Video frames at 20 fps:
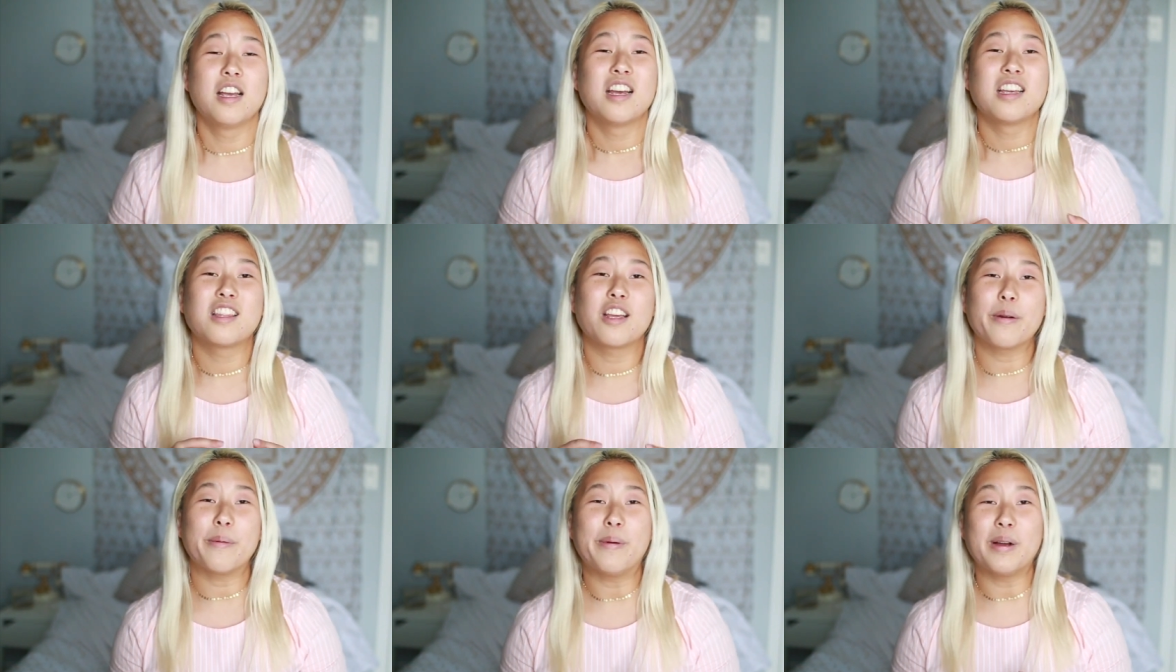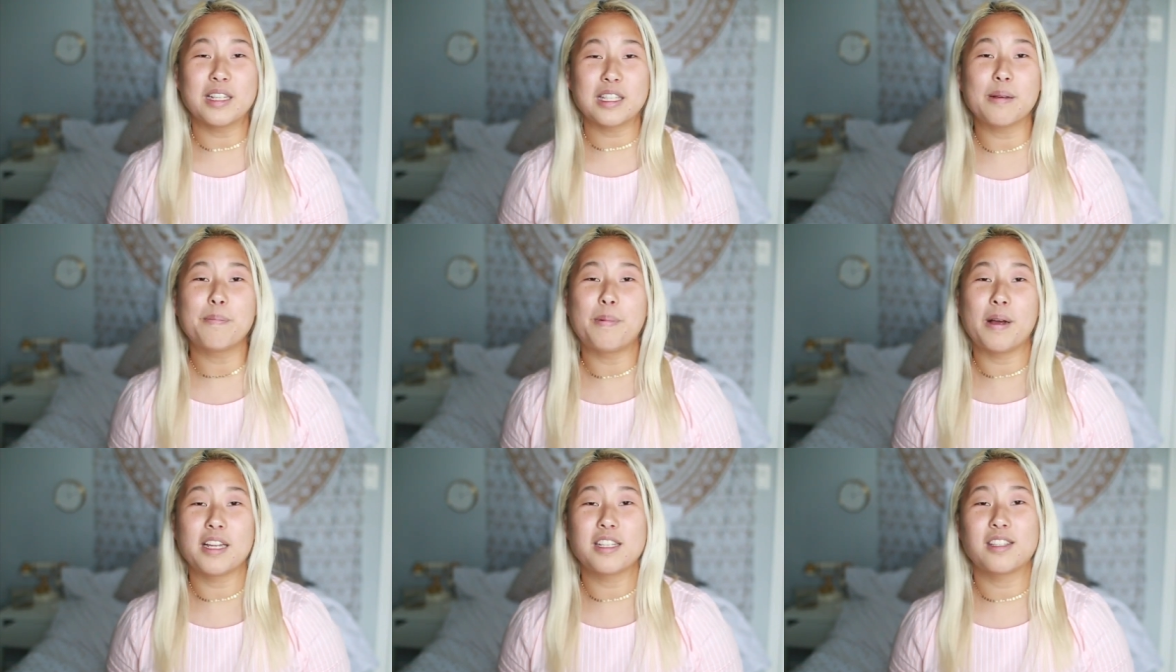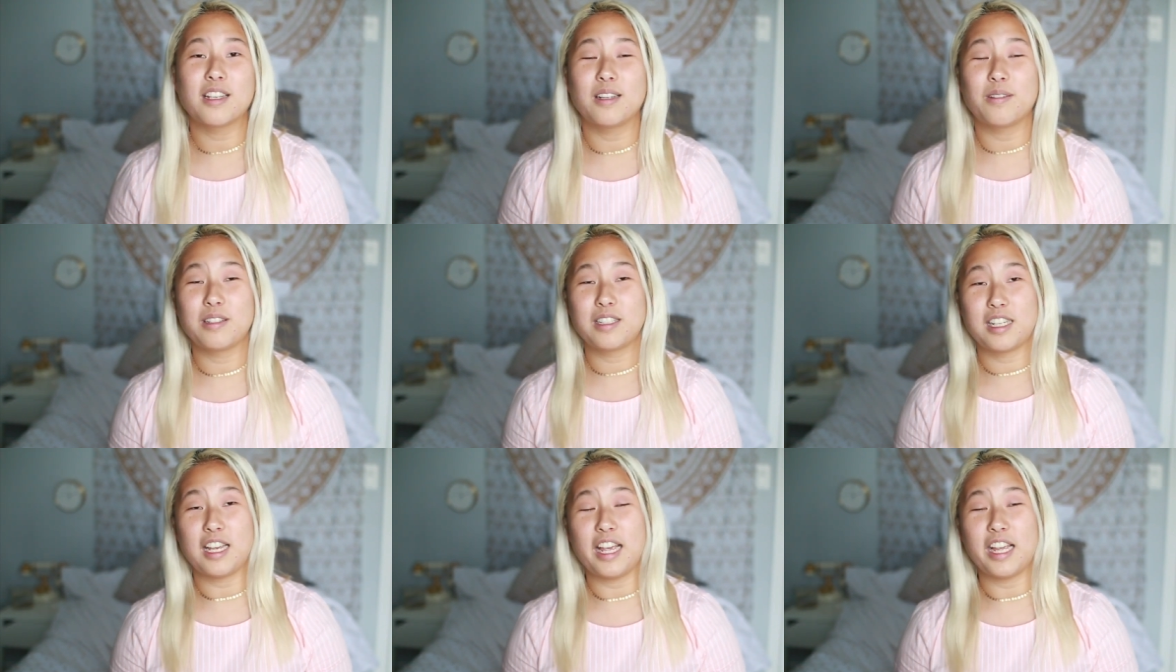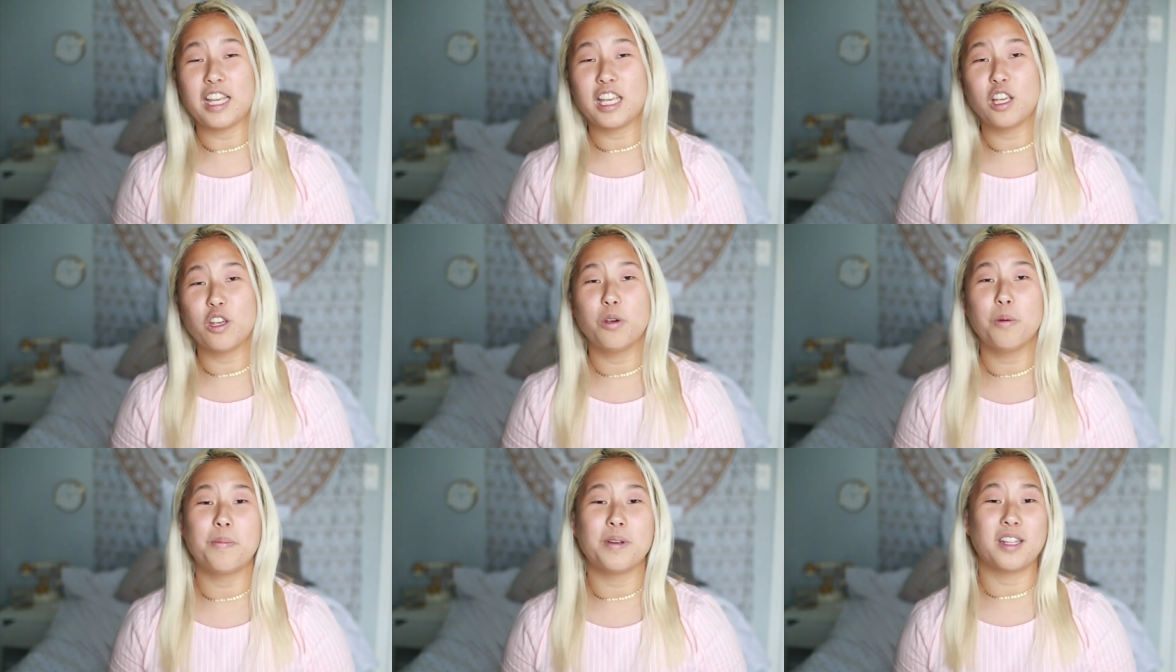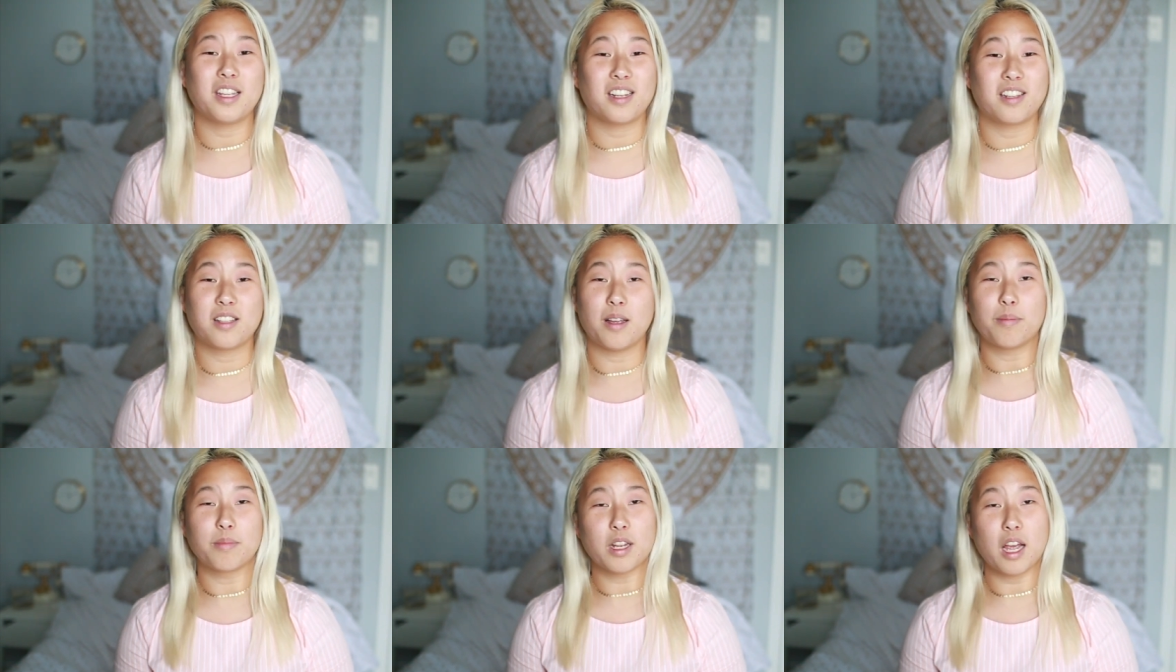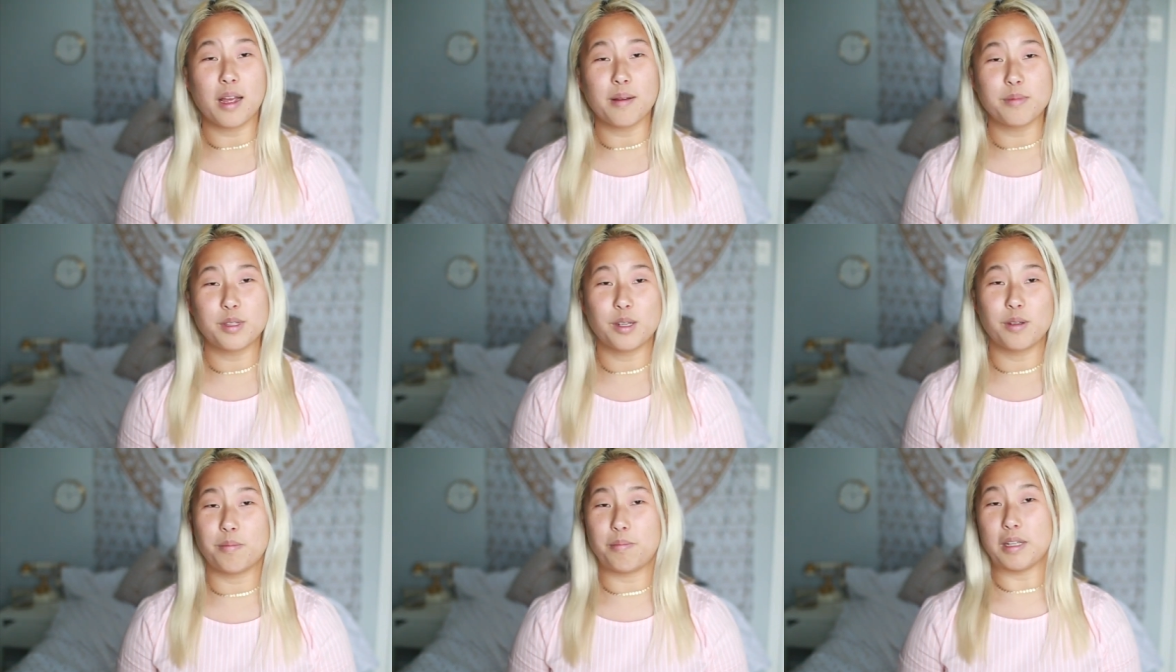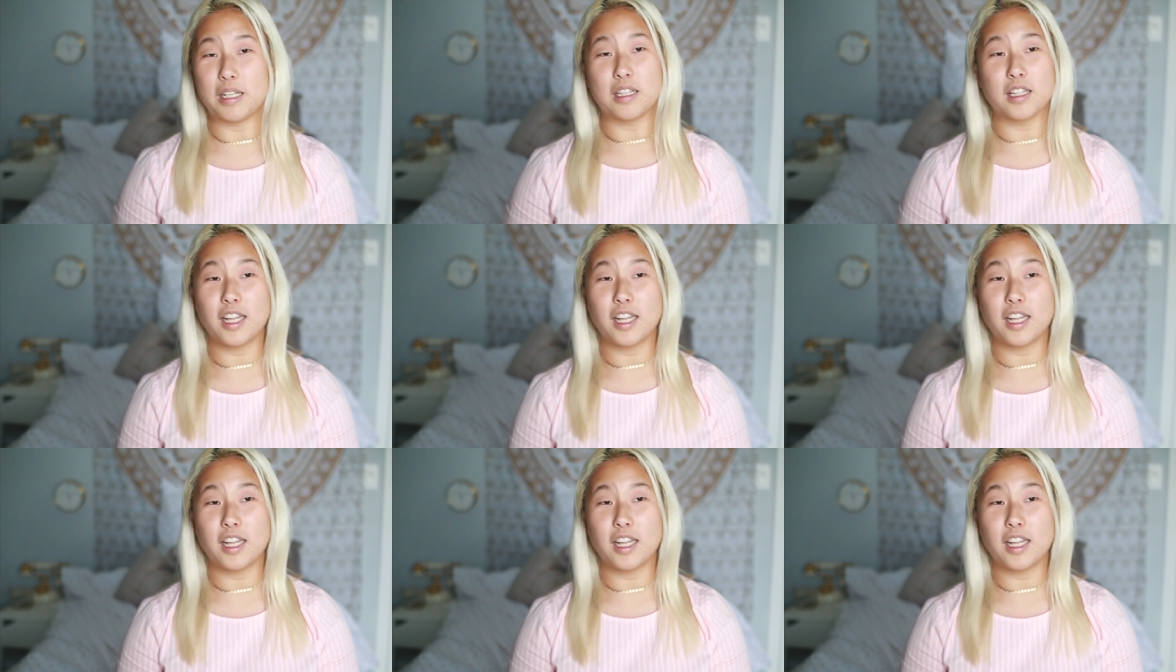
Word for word: There was a bus I would take you, but like sometimes it would be